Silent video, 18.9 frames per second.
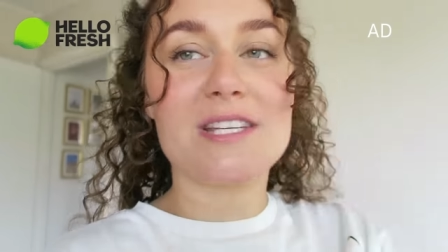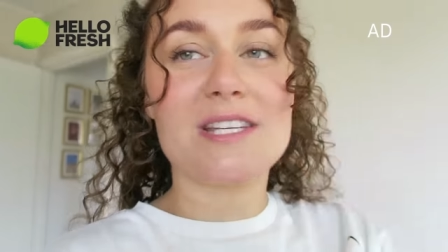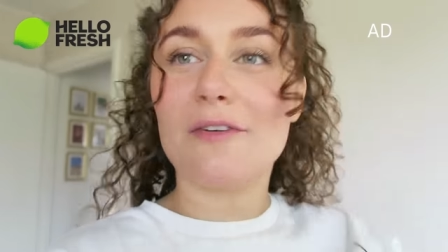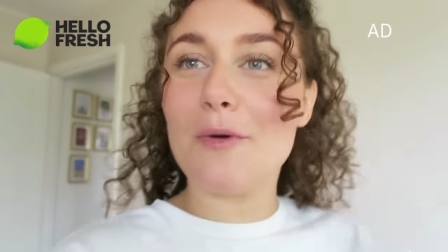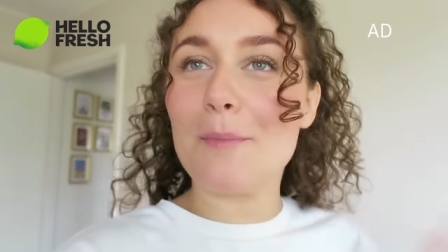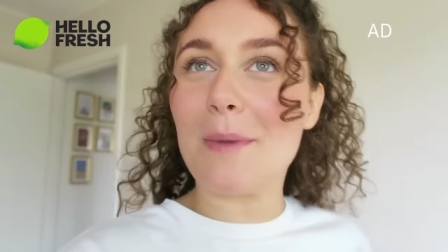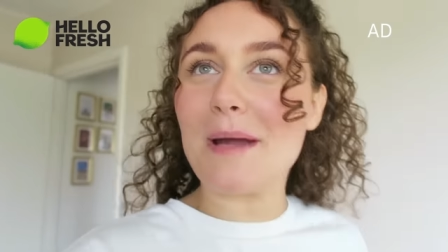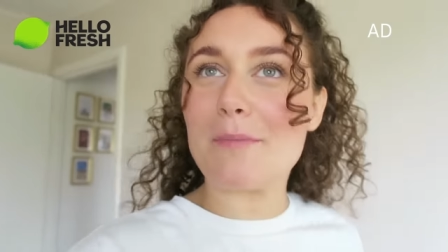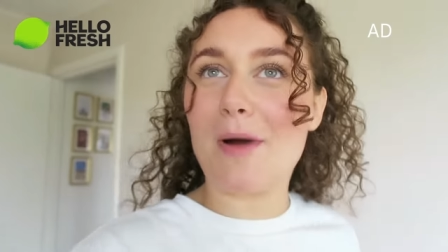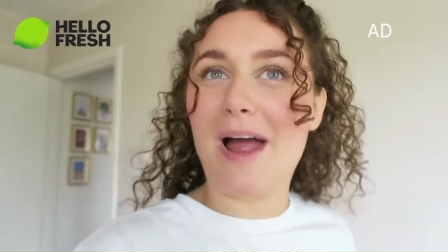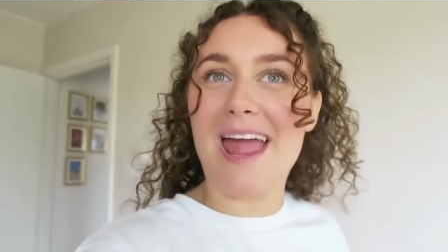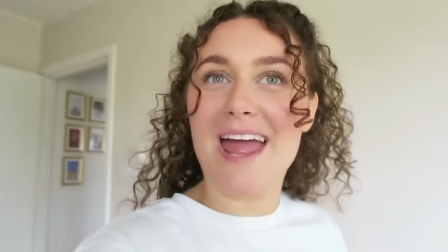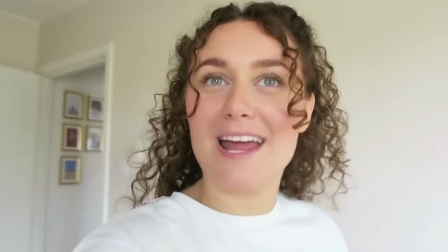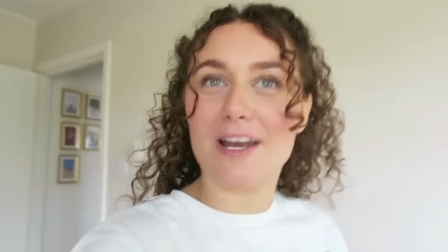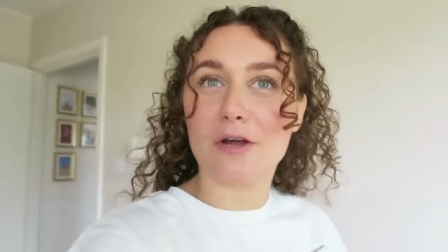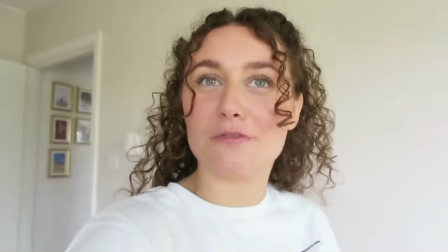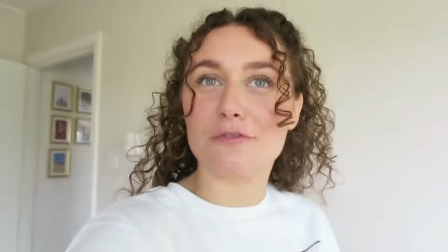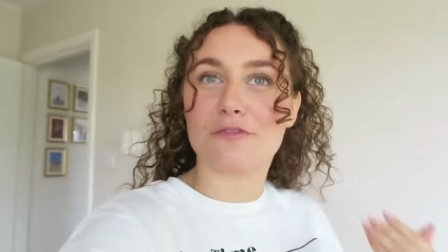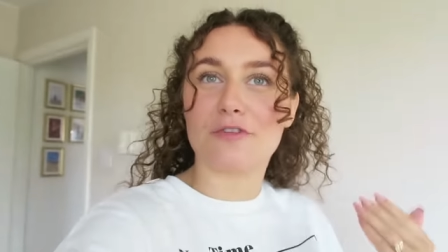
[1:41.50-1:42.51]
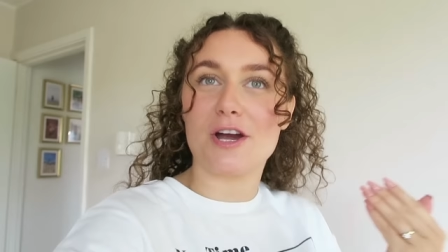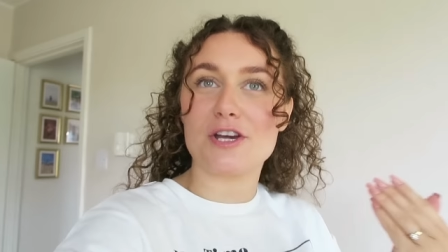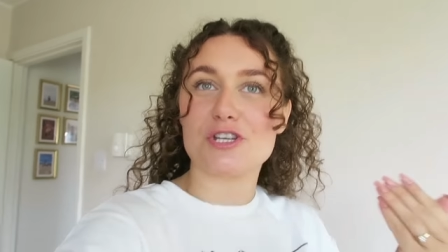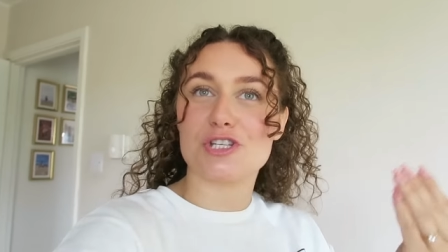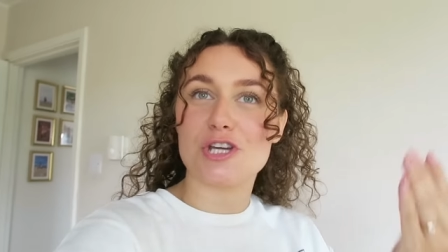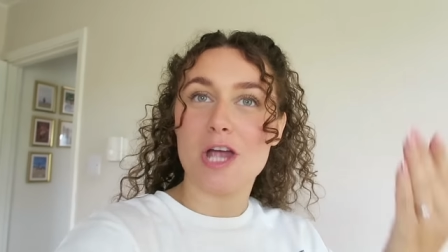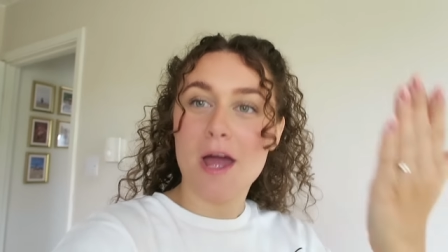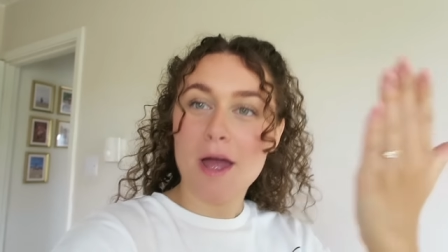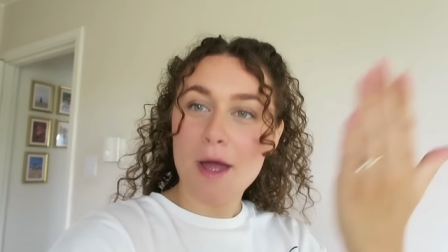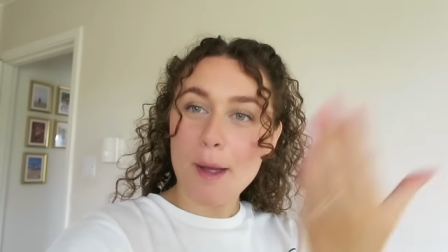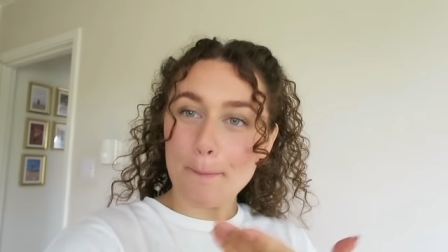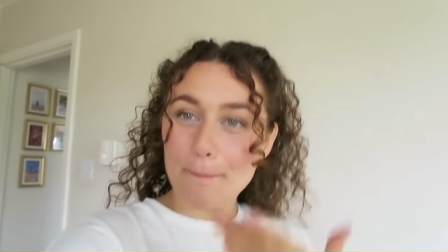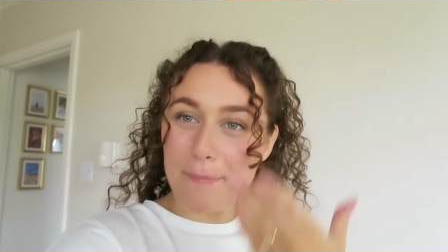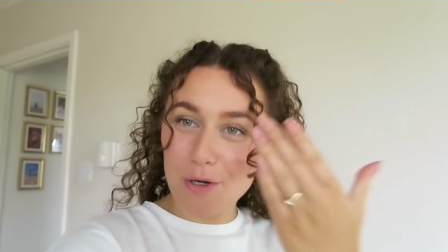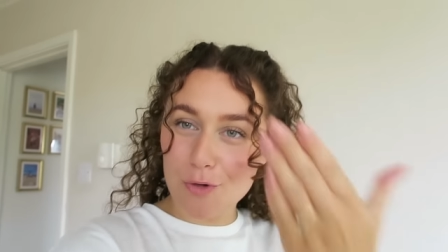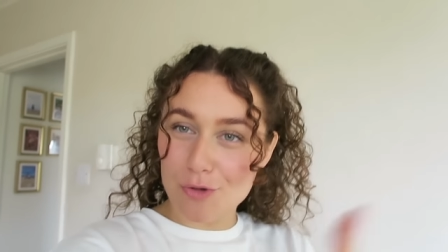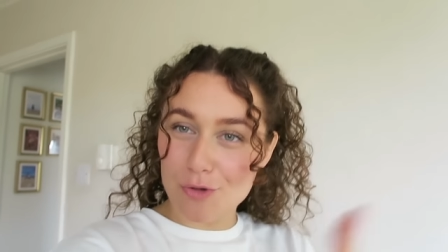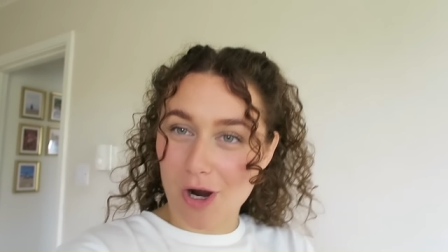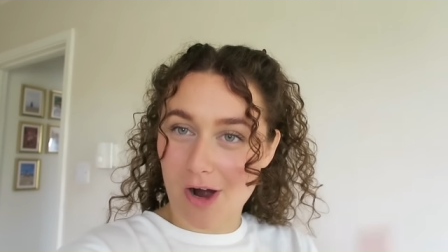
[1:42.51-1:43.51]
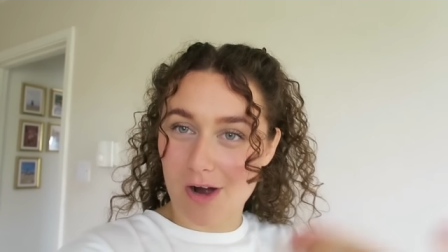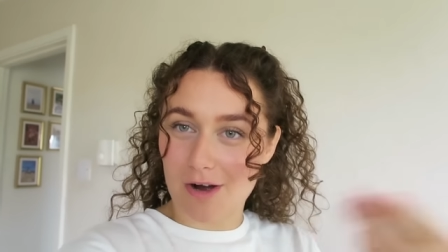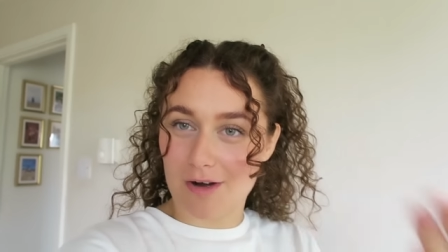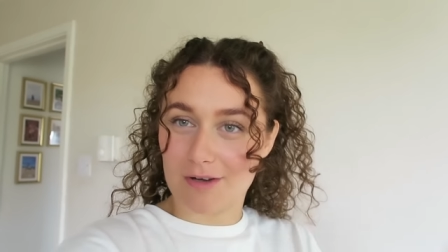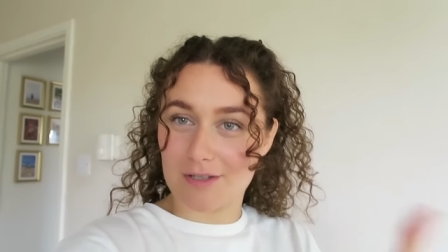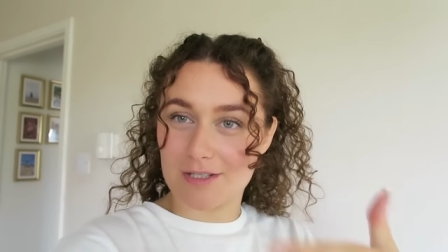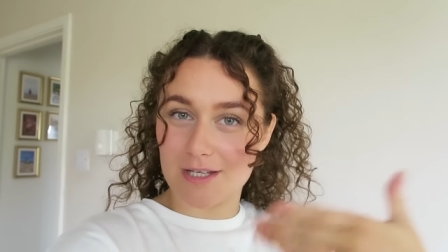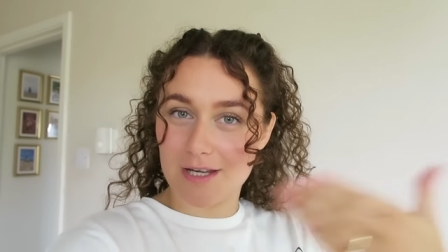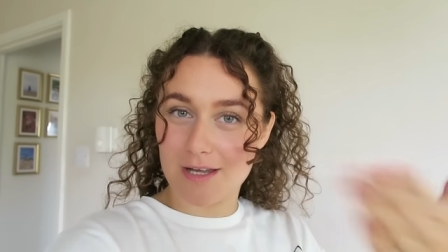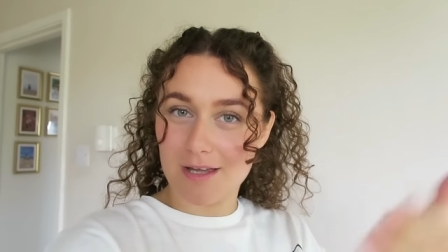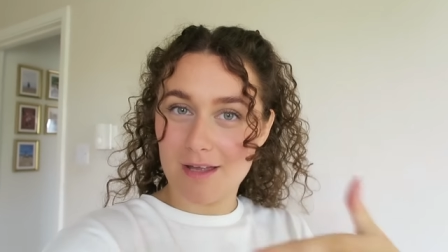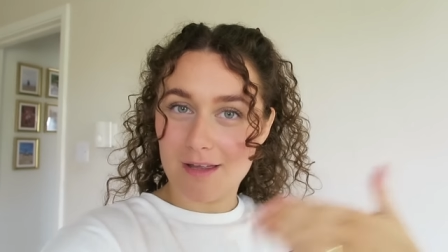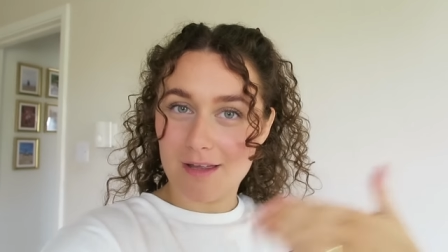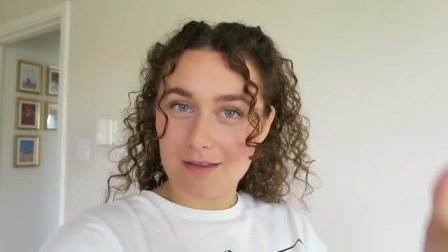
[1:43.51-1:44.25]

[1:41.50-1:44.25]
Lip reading: I still haven't made my HelloFresh meal card